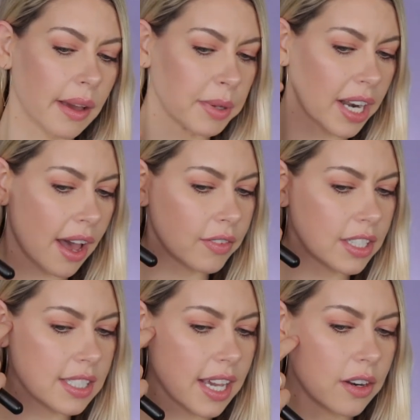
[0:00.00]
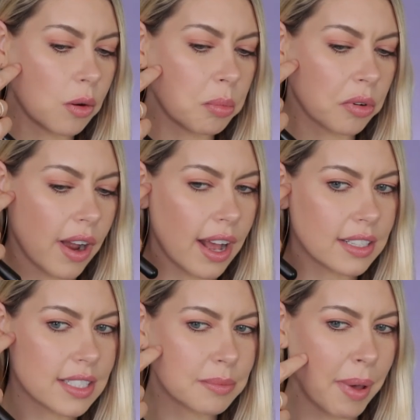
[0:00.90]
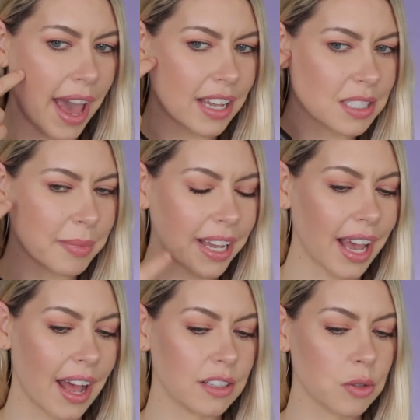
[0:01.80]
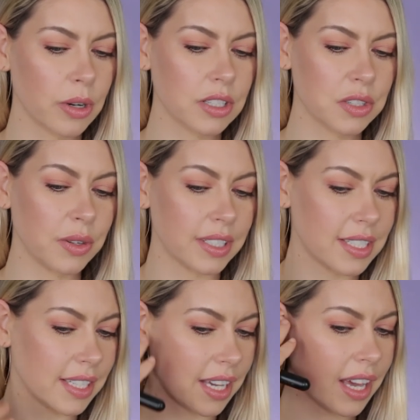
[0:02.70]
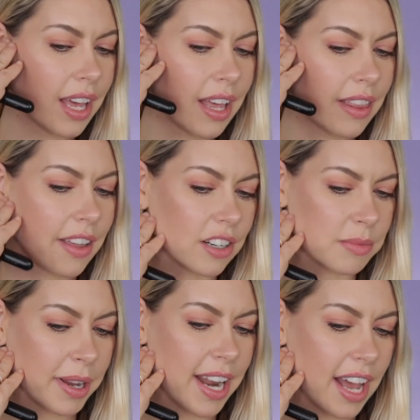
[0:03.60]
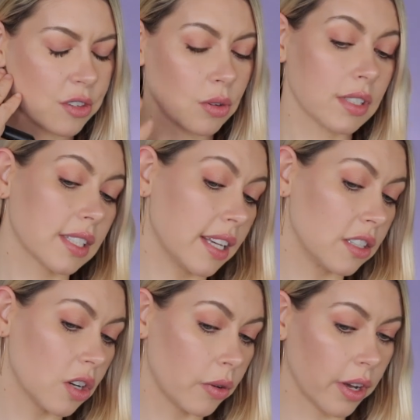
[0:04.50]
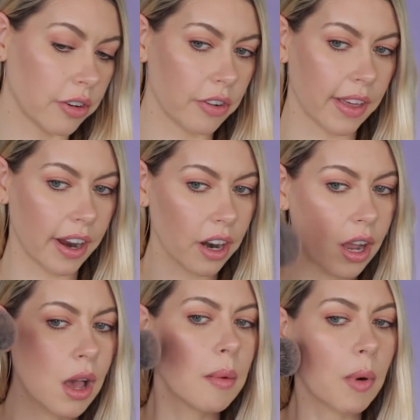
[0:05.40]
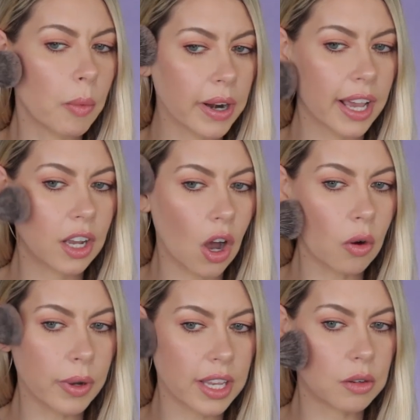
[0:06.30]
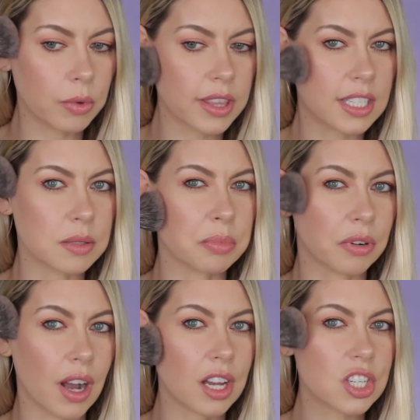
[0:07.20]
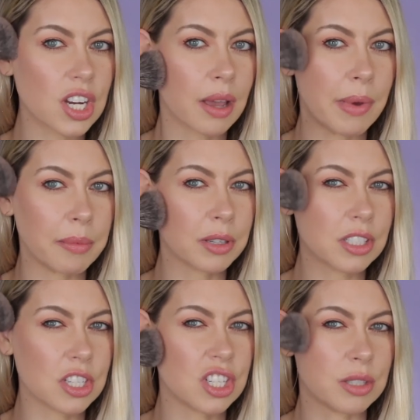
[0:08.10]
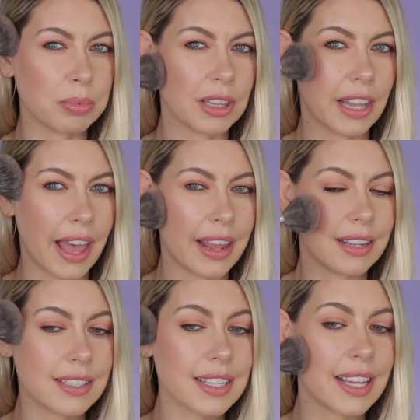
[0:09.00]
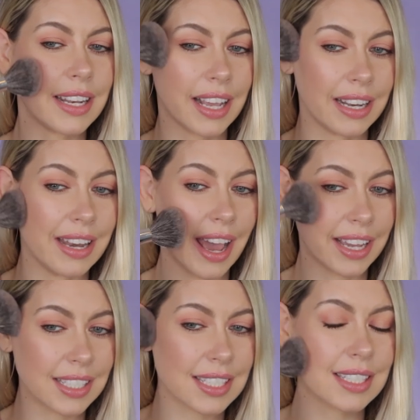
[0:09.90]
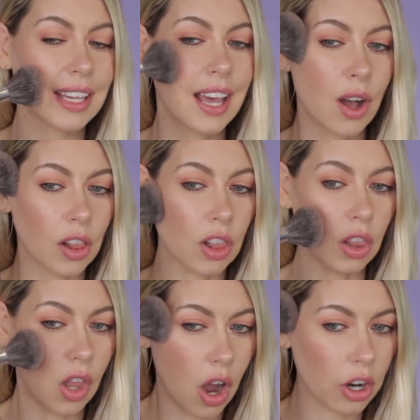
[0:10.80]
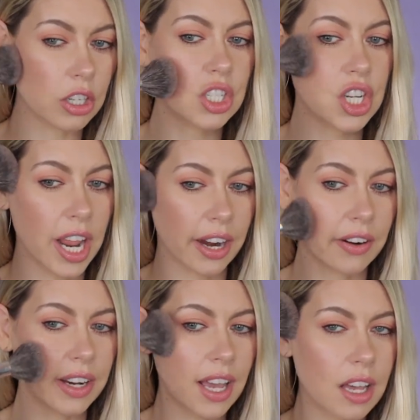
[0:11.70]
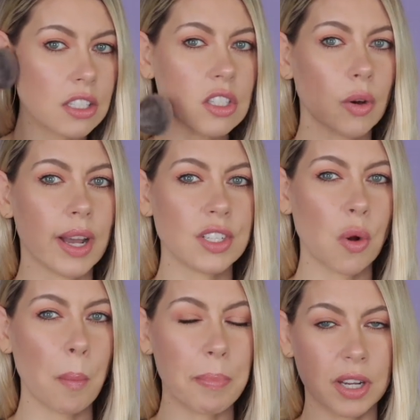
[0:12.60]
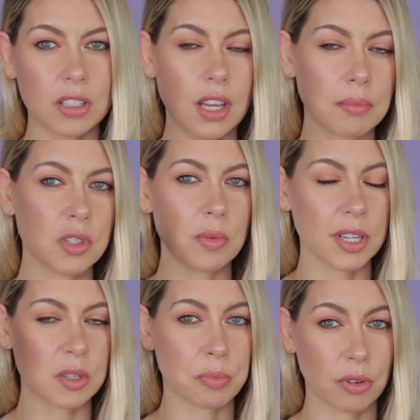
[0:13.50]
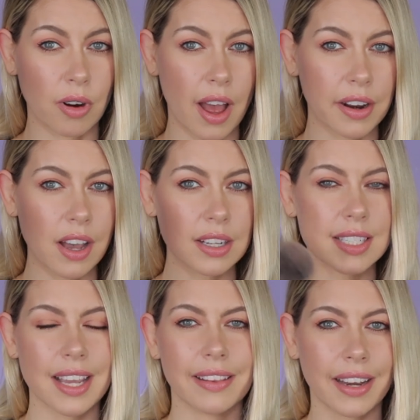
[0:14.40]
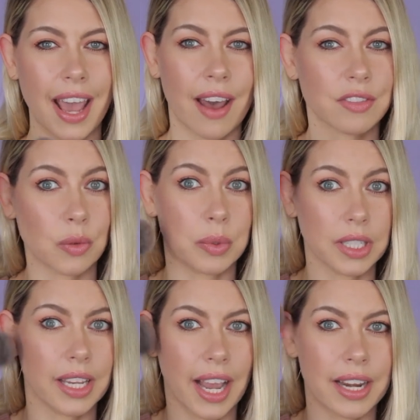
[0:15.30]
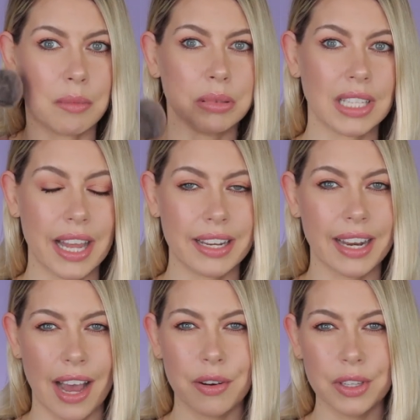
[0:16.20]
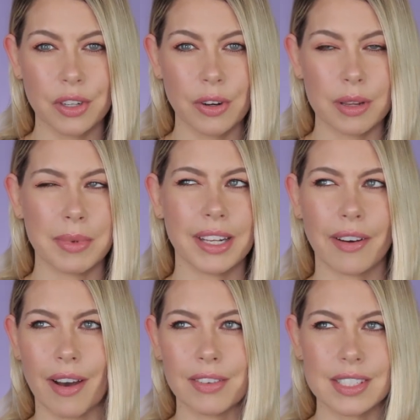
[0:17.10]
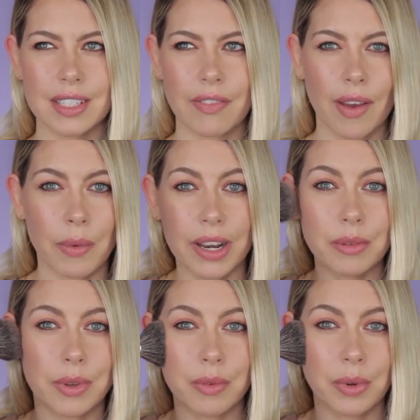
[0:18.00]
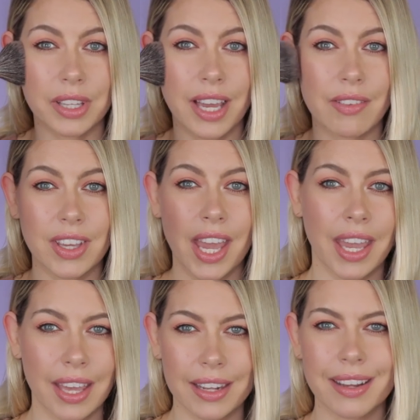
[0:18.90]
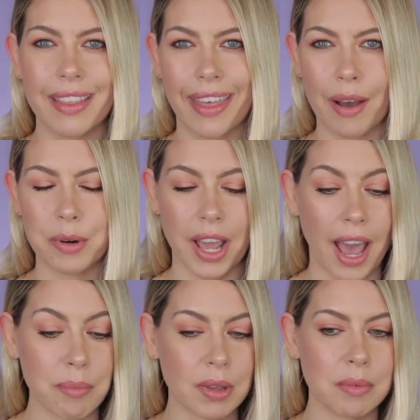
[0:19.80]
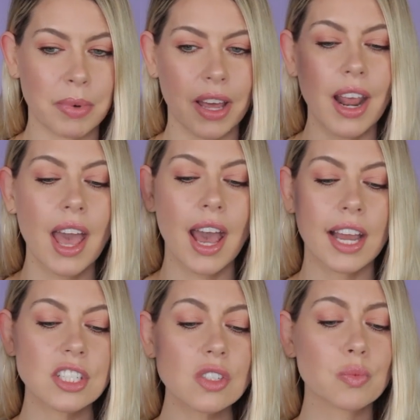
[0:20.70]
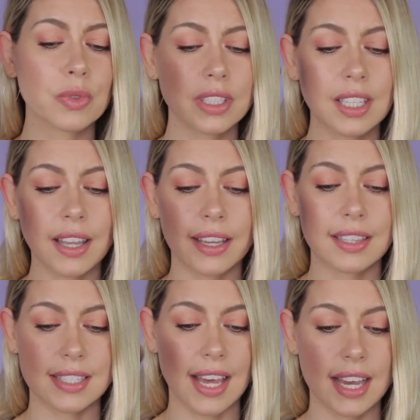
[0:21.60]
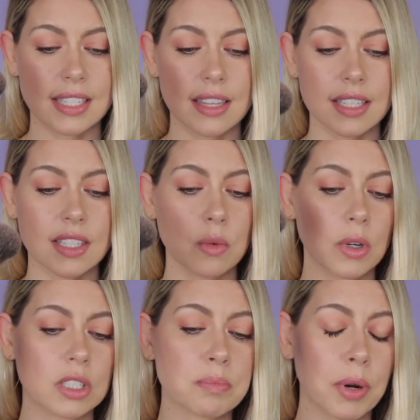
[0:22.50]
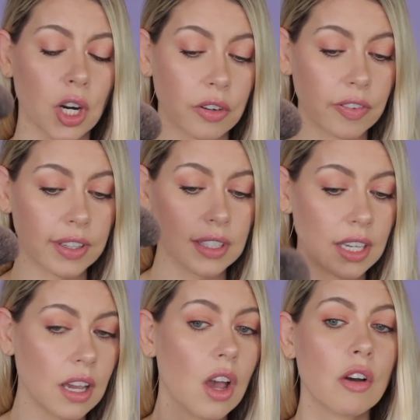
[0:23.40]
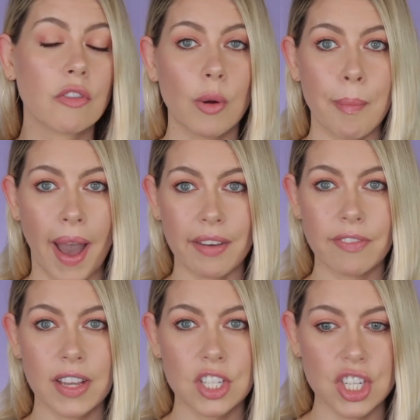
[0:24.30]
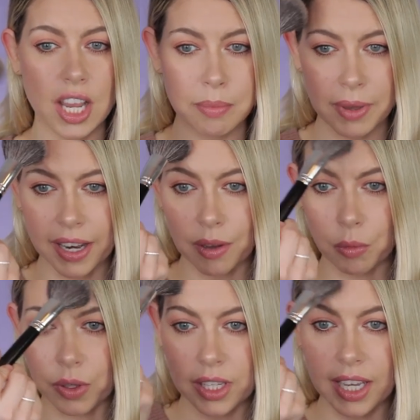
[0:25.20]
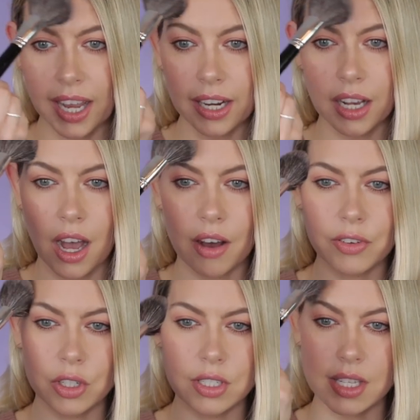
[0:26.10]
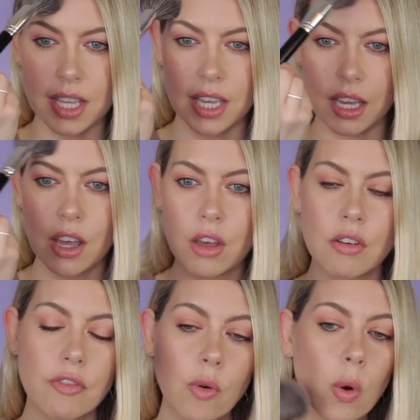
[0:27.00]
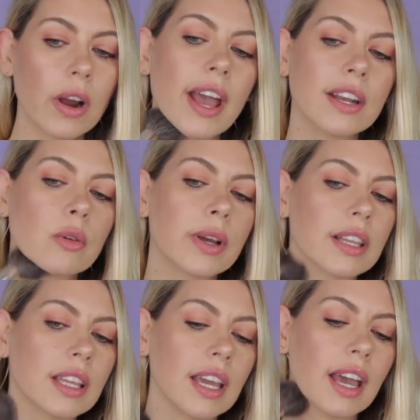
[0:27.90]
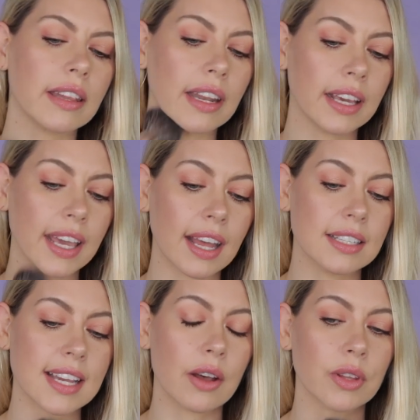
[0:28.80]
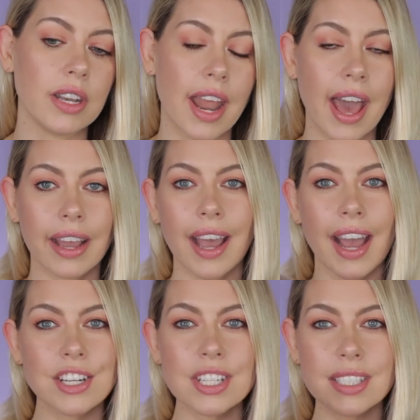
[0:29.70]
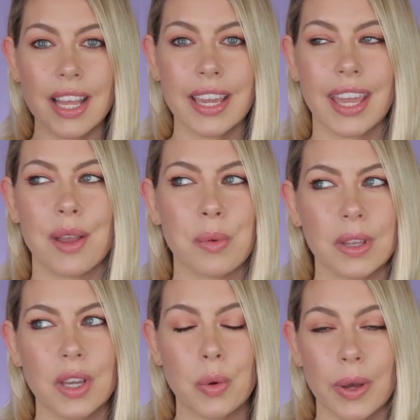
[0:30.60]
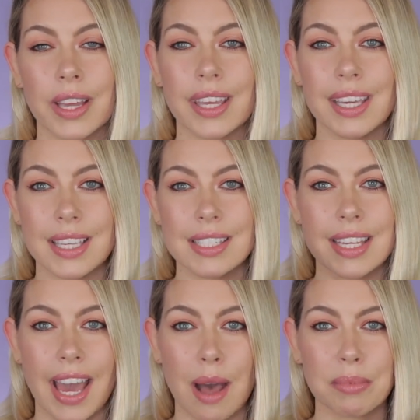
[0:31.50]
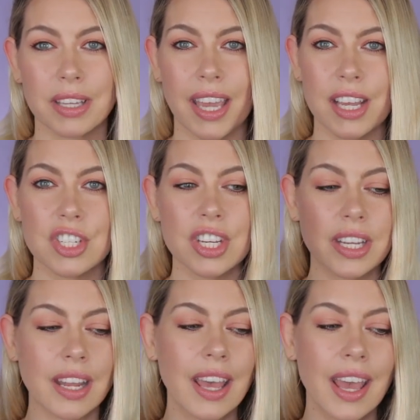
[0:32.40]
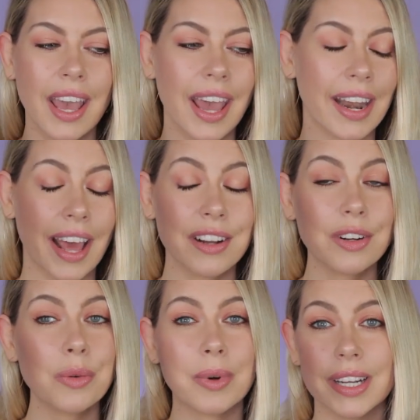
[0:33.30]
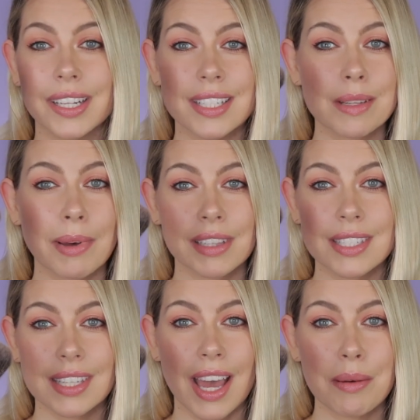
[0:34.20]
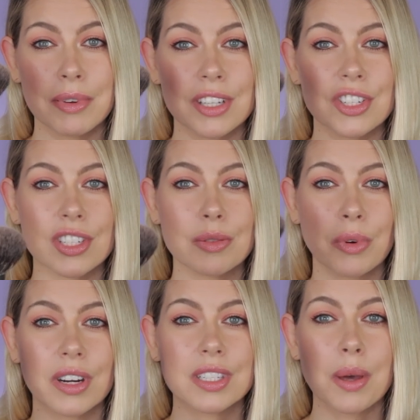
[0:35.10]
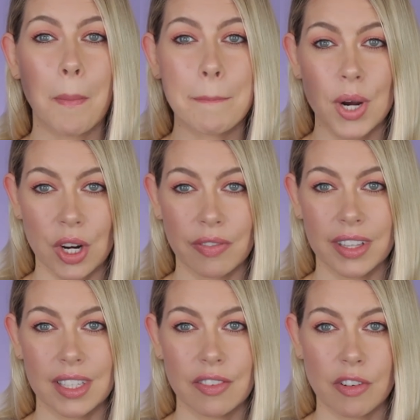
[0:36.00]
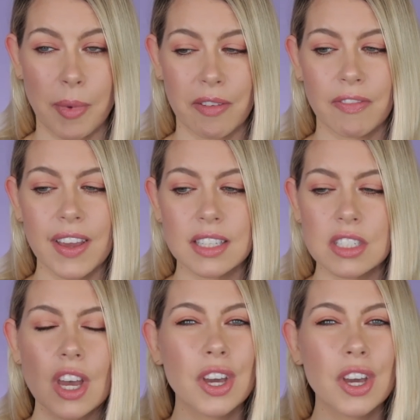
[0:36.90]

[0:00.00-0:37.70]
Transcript: I mean, obviously I don't bronze past my contour, so you can see there's my natural skin tone under there. But when I go in with this brush, I'm able to just blend in a nice large area, so I don't build up too much product and then have to really kind of blend it out, you know what I mean? Now obviously if I went in with a really heavy hand, that would happen, but I just really like the size of this. It works perfectly for my face shape, and it really kind of covers the forehead quickly, and then again down the neck. I just like a really quick, easy application, and I don't know what it is about this guy, but it just works perfectly for my face.